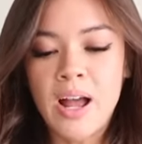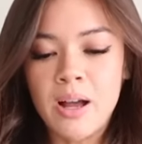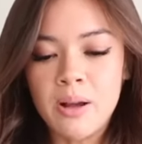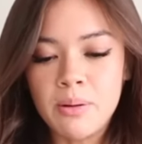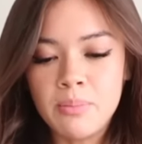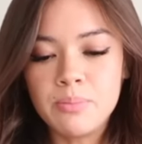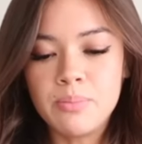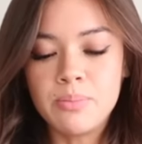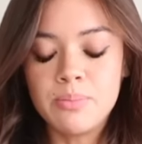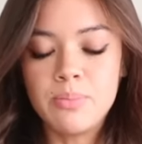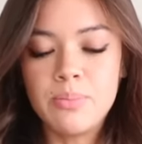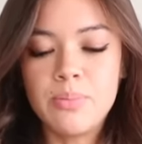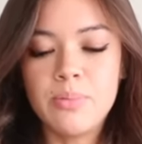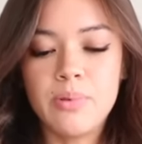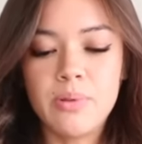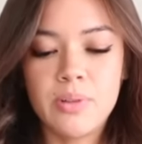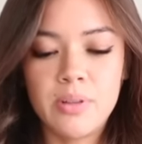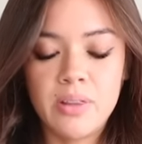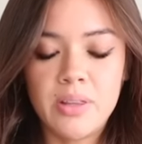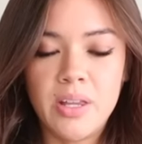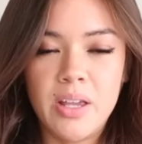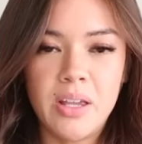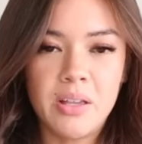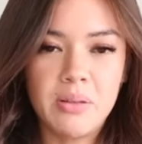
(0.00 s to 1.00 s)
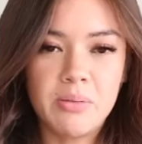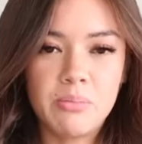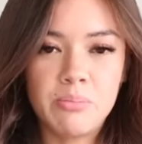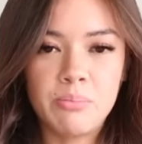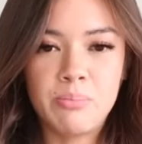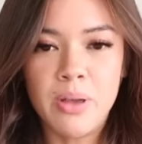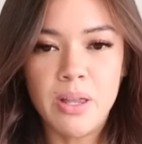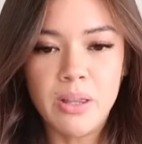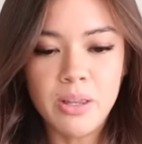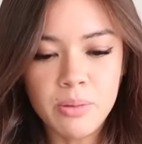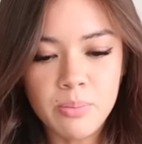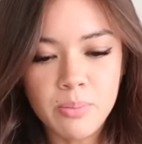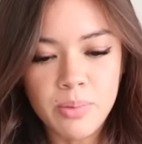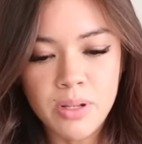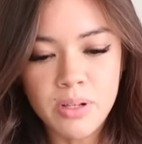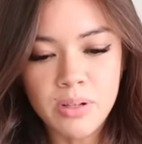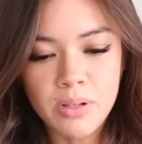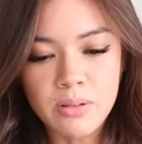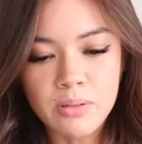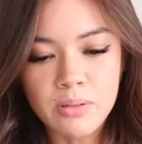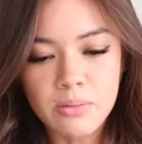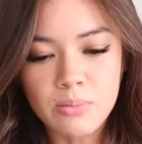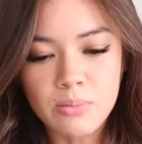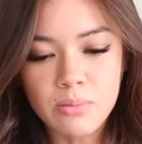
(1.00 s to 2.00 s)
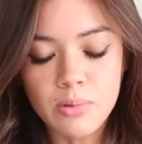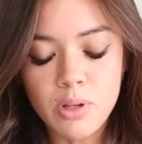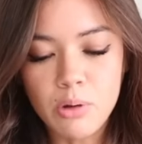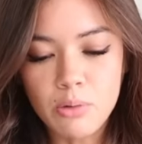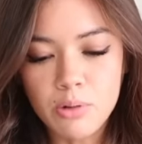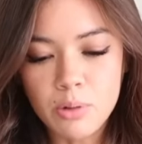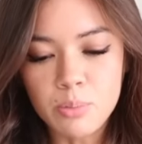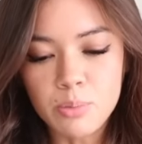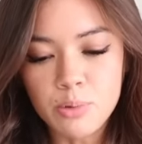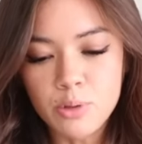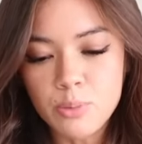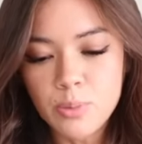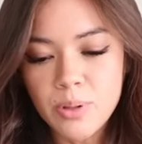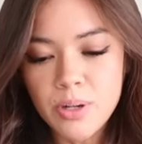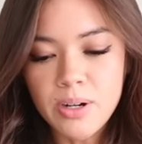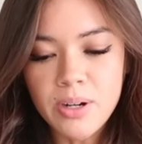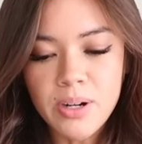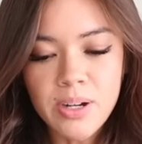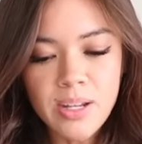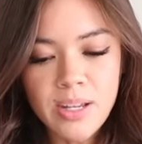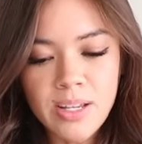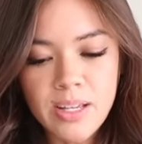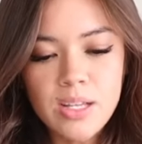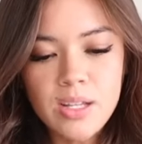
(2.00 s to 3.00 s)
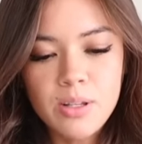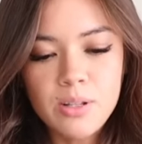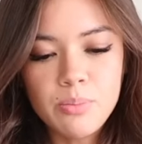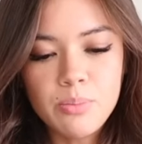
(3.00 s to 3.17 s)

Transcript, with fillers: ab like belly button, lower boob area.